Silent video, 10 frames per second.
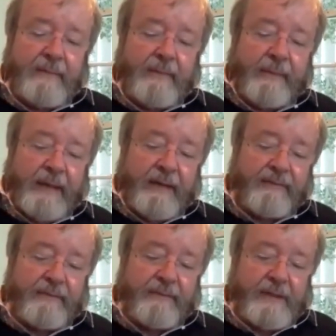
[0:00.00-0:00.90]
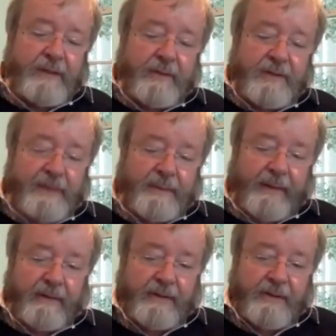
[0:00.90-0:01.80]
we may have talked a bit
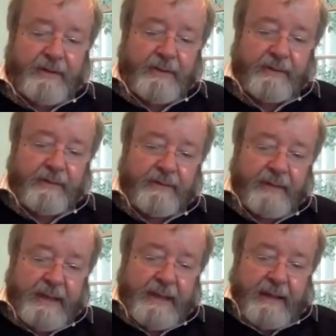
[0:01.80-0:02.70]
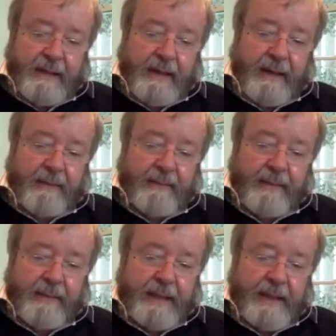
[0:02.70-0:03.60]
about truth
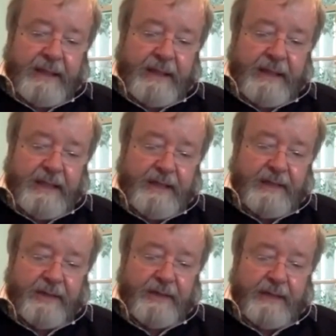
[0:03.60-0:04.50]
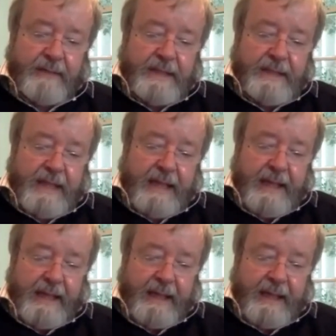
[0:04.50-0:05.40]
in our session on chapter
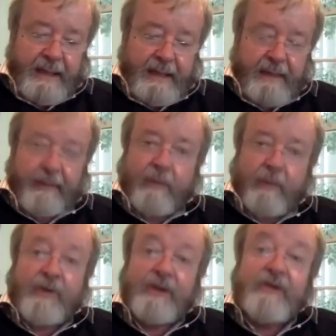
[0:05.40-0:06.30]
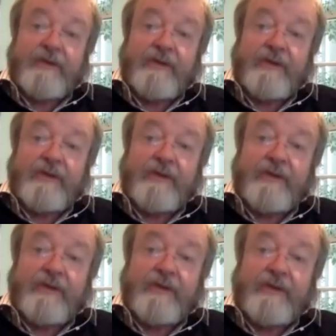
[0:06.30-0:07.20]
10 about what is truth,